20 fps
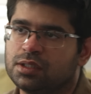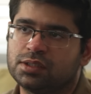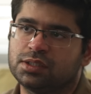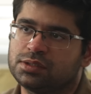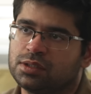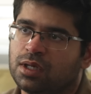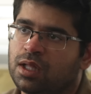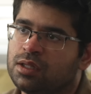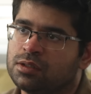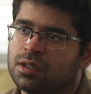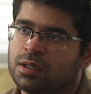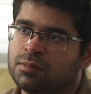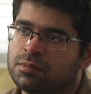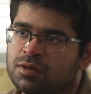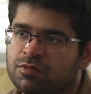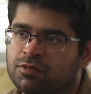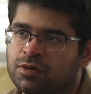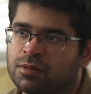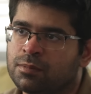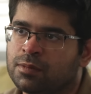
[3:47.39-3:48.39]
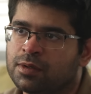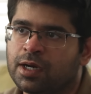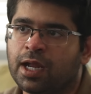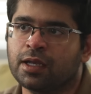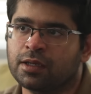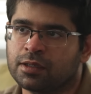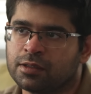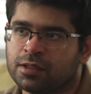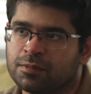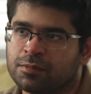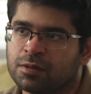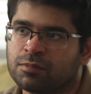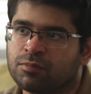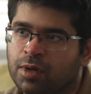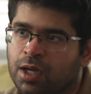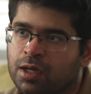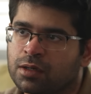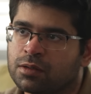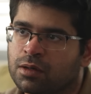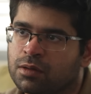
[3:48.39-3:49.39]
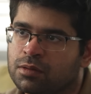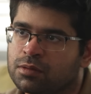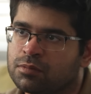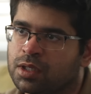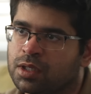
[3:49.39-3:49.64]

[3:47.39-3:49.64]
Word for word: This is all coming from her academic background.